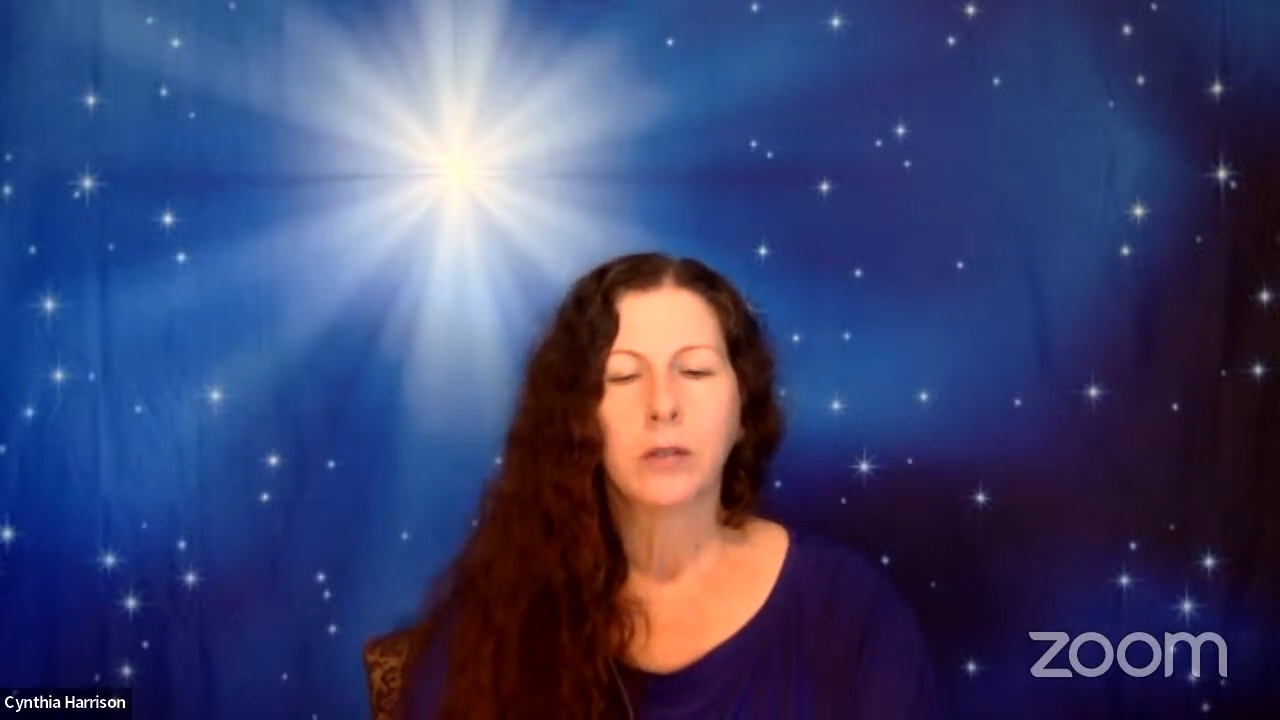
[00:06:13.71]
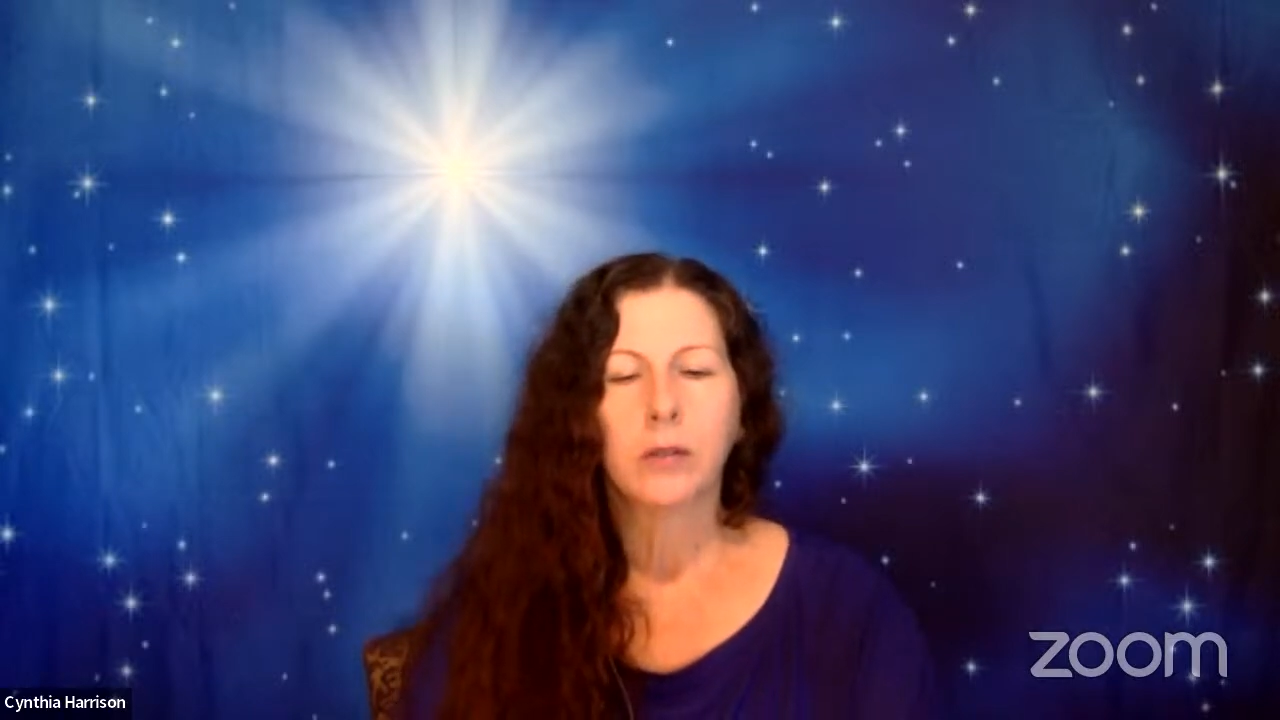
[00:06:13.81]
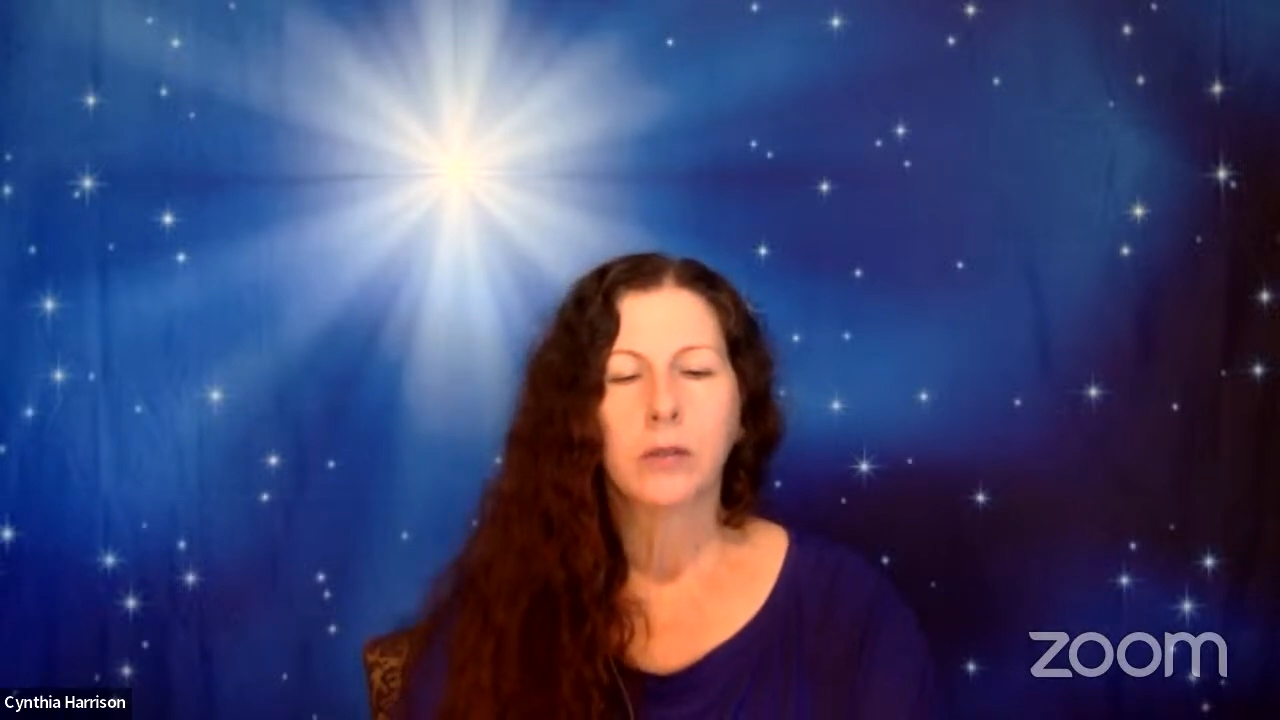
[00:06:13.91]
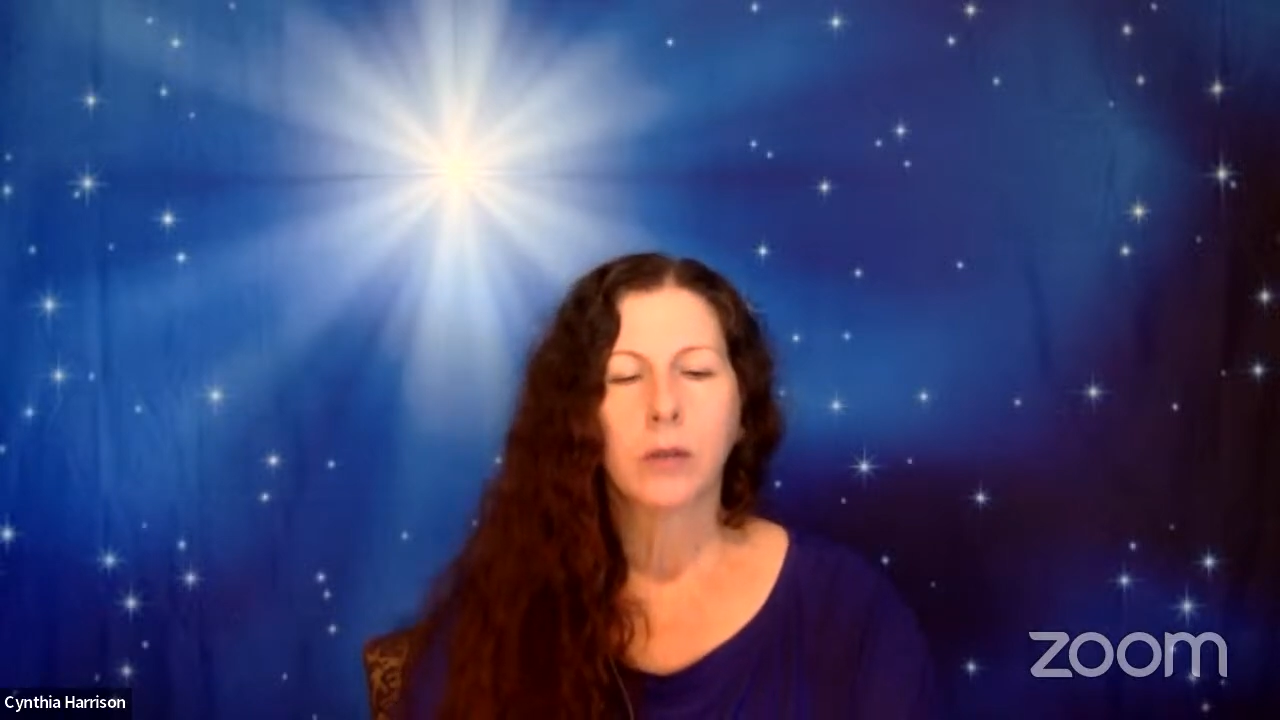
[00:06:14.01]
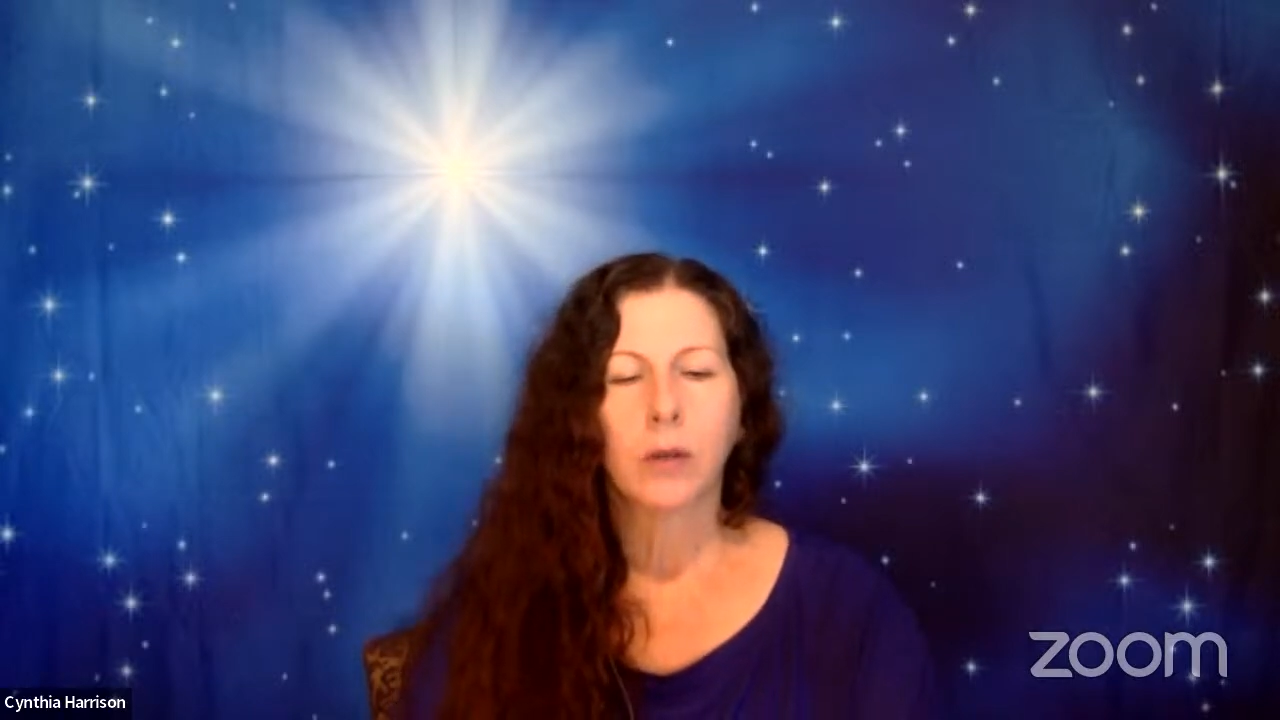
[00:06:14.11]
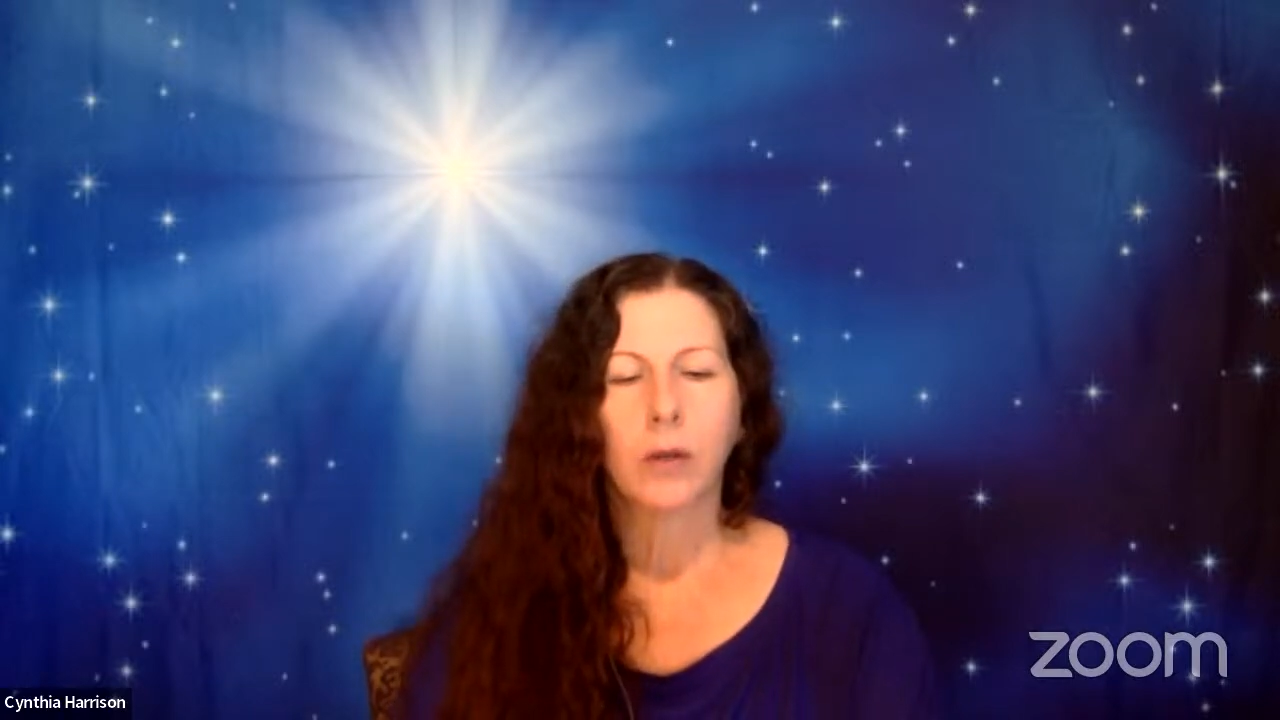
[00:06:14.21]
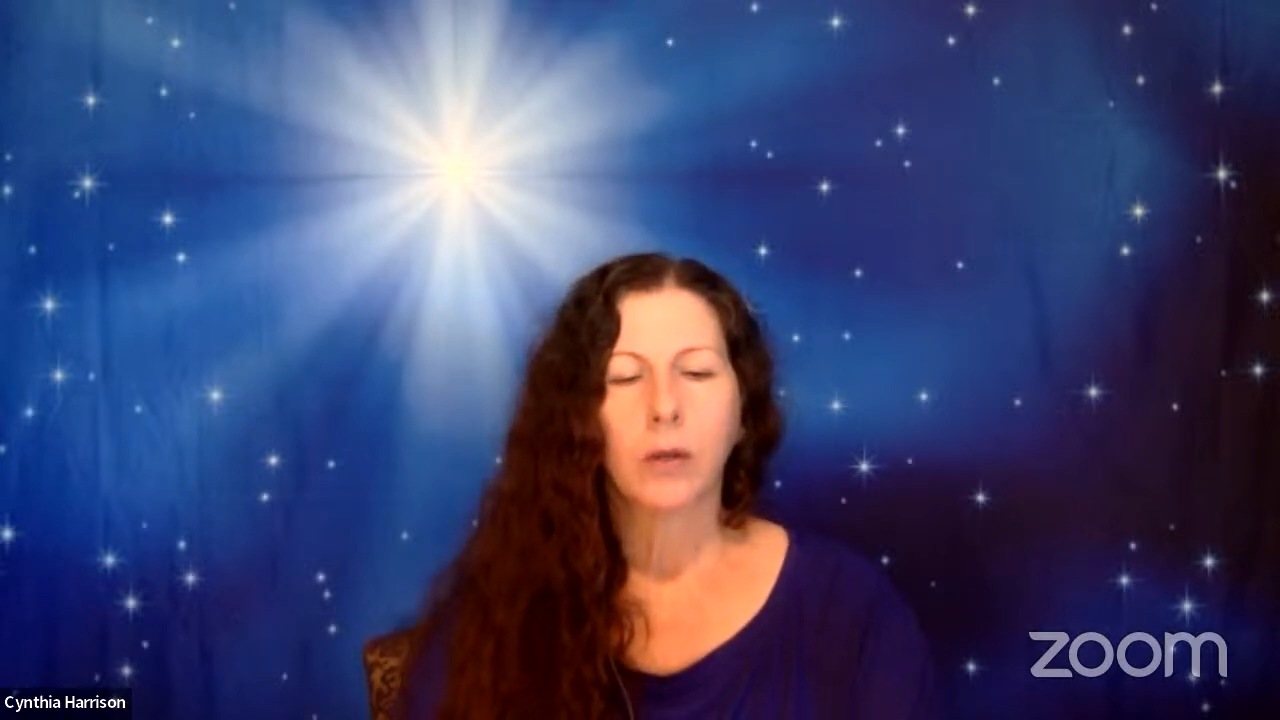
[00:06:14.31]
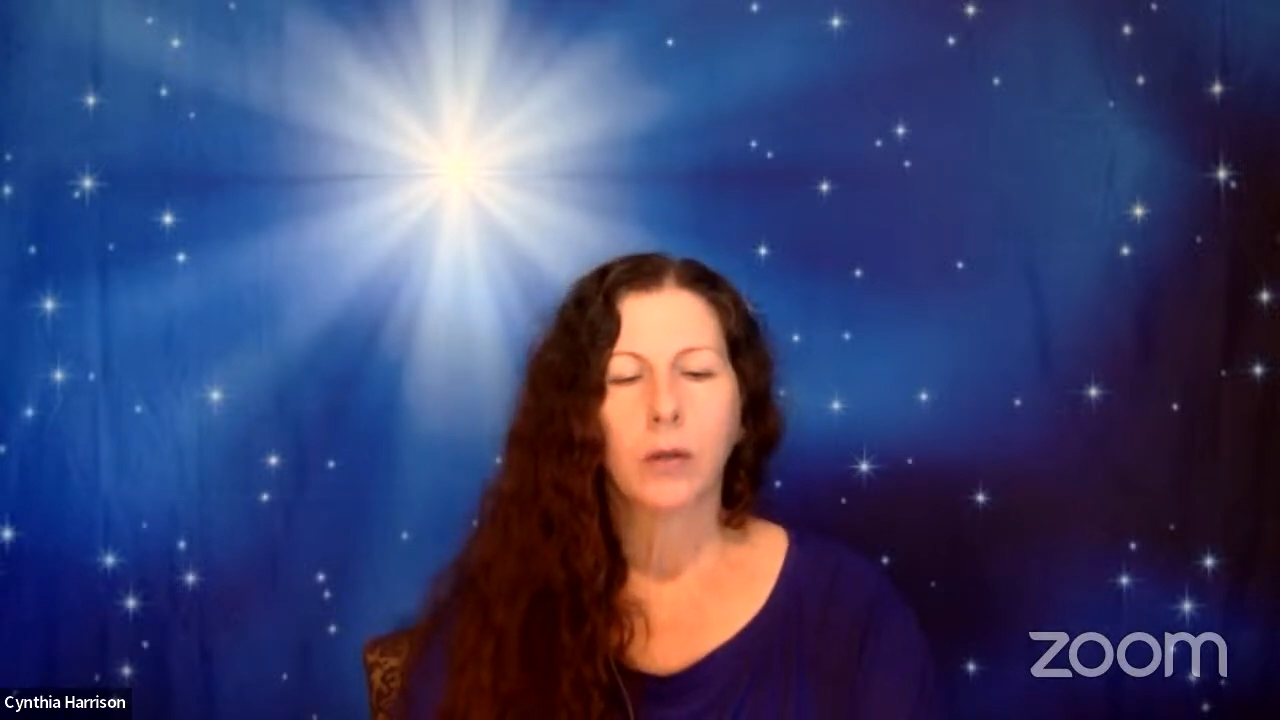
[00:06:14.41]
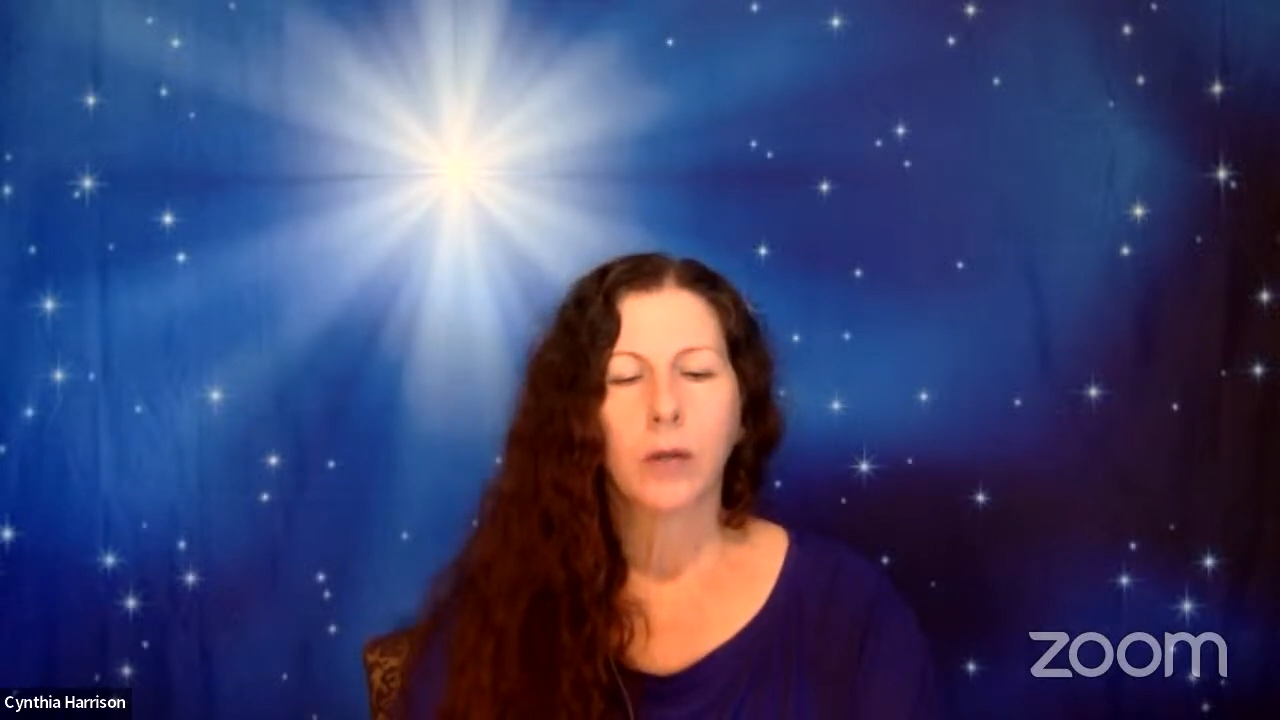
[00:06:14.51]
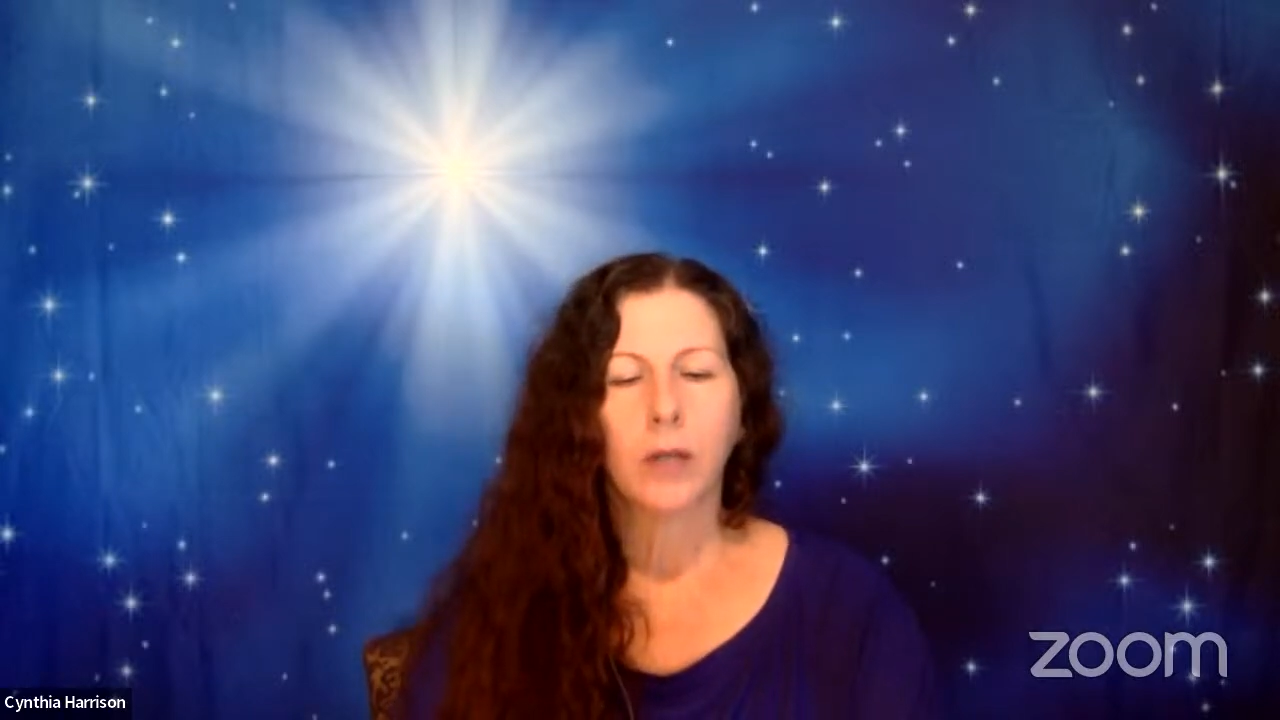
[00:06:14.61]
So